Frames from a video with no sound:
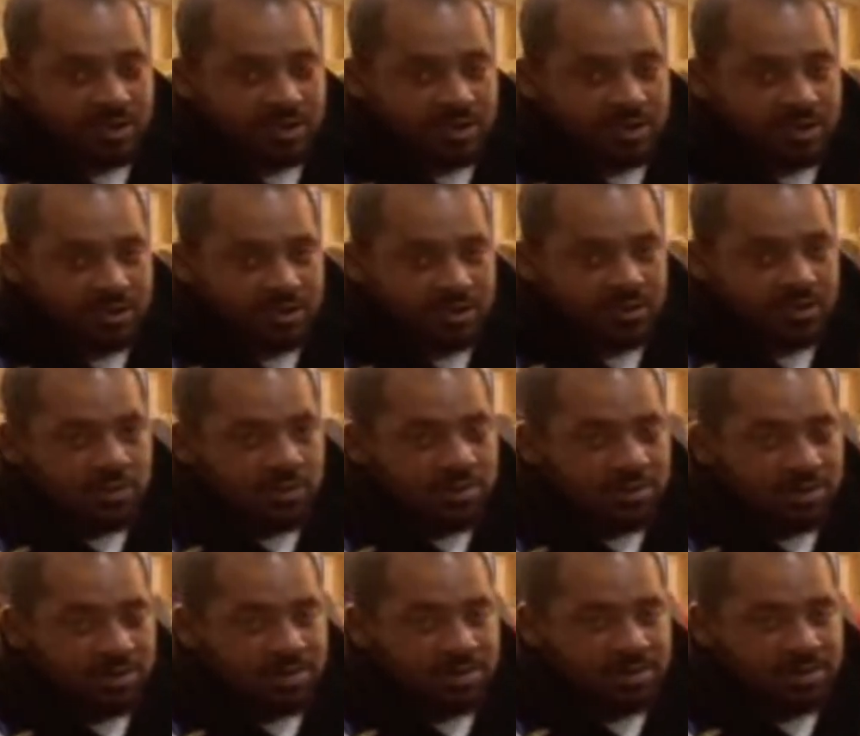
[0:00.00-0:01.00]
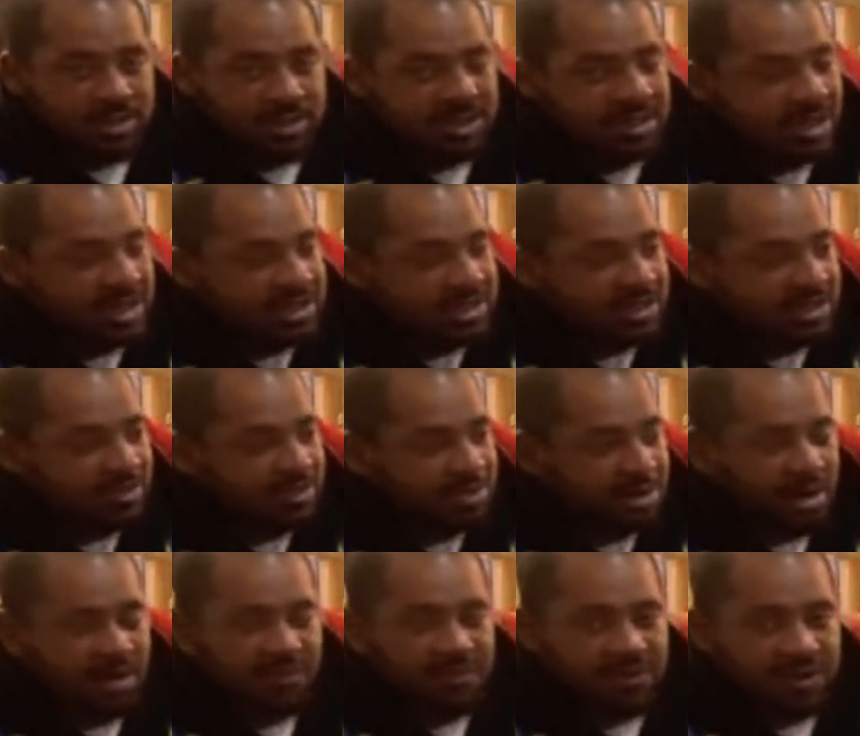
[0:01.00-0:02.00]
You know, and we'll be presented as that
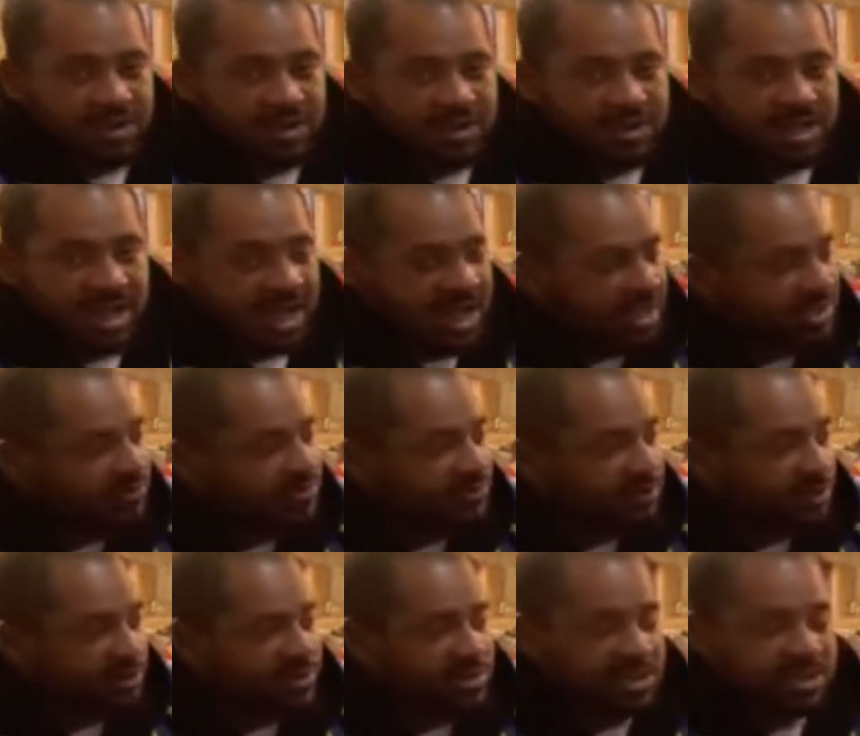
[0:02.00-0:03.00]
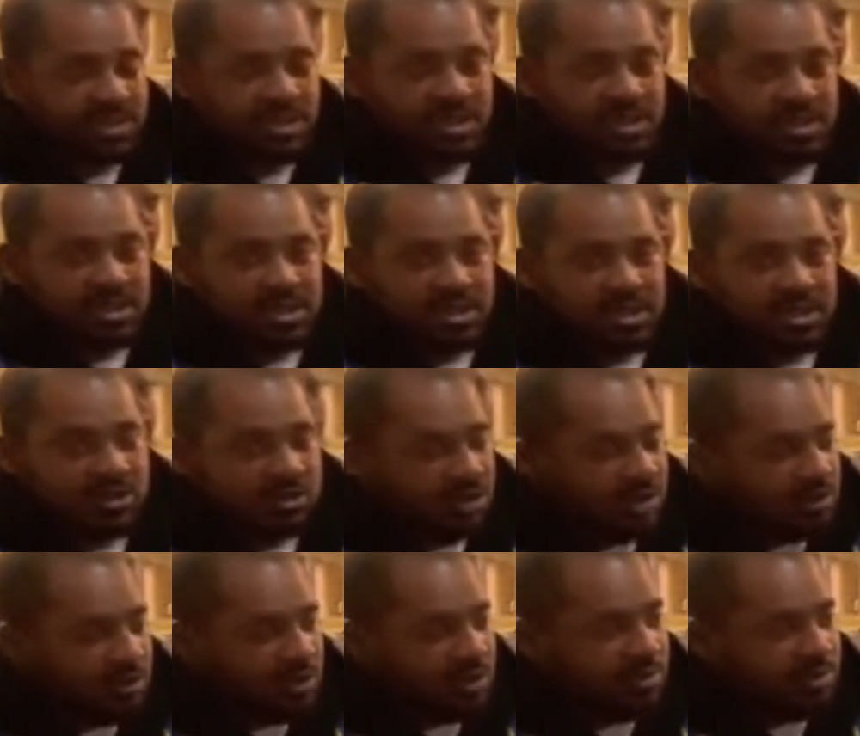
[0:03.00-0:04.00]
perfect chaste virgin
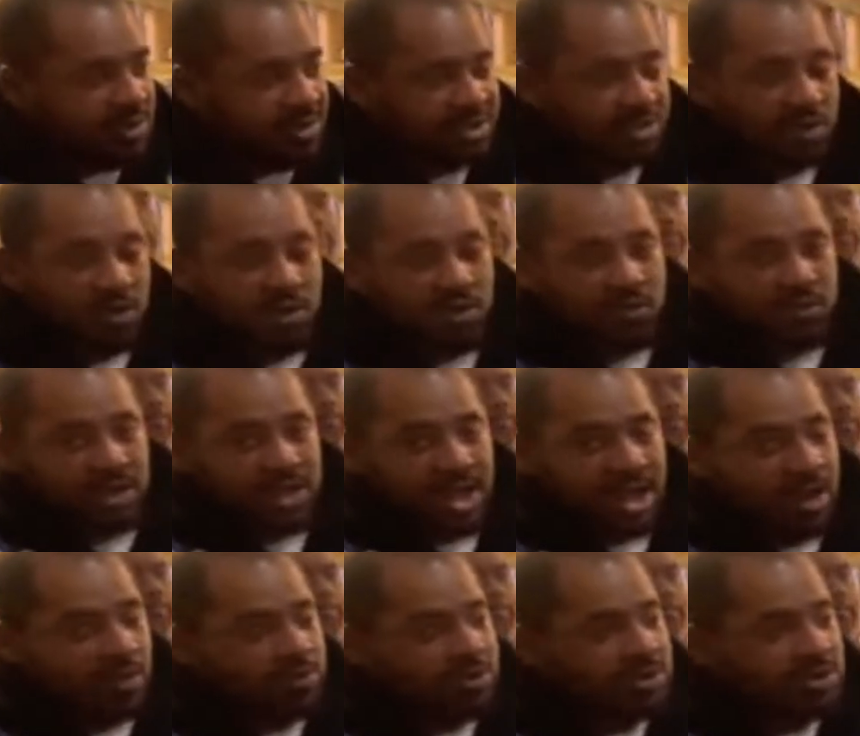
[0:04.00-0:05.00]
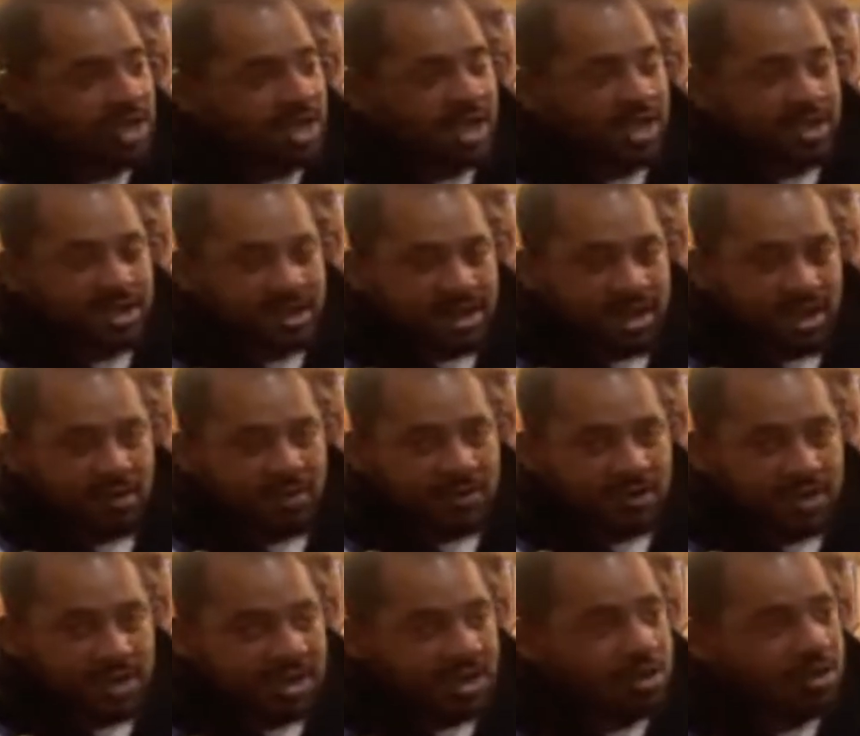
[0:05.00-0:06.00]
so that we can be joined with Yahweh Shai and
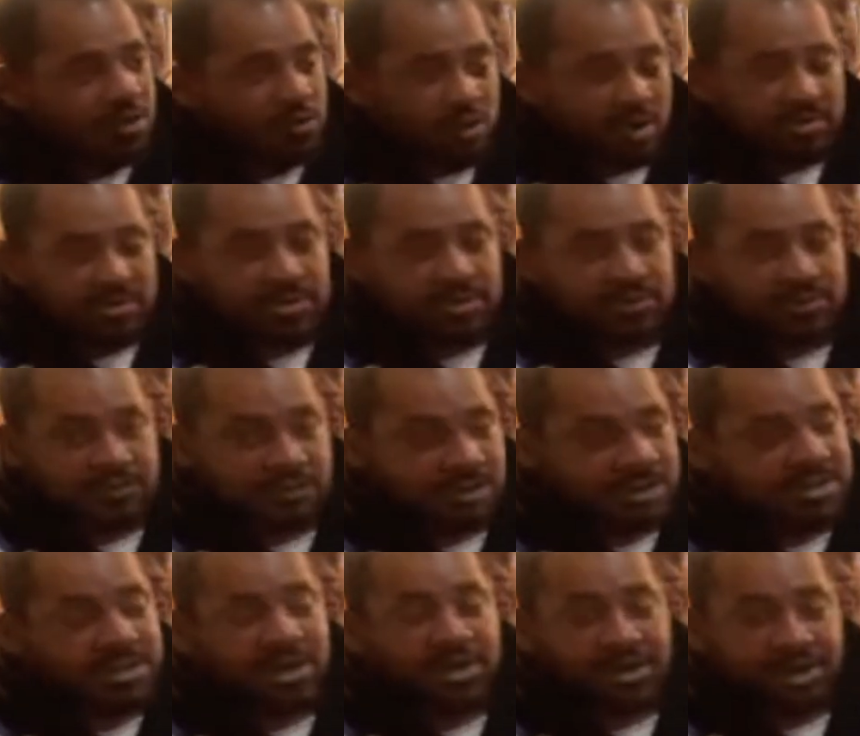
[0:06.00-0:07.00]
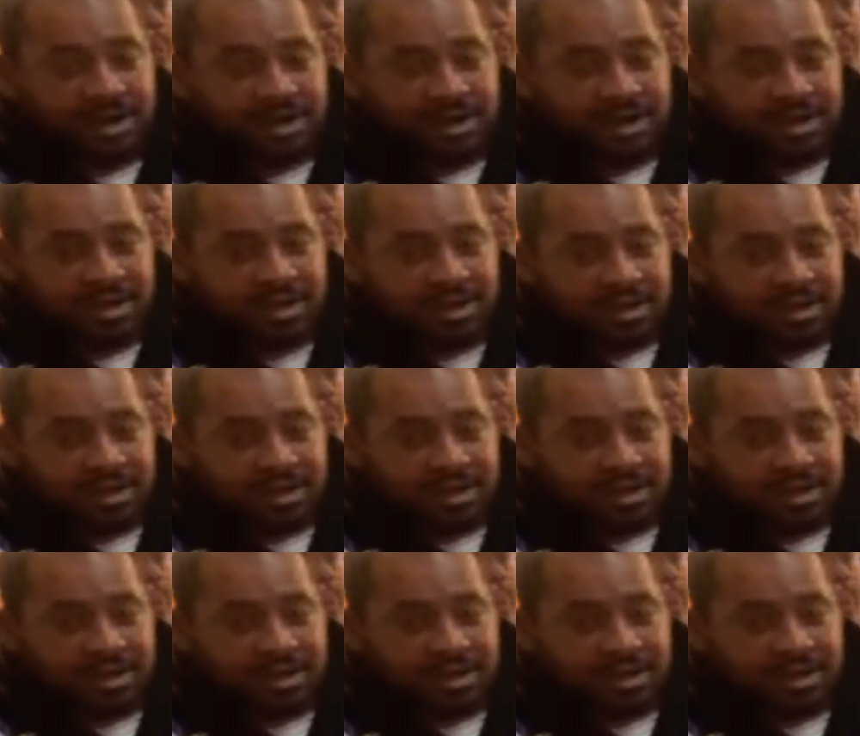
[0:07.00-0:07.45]
inherit incorruption for eternity.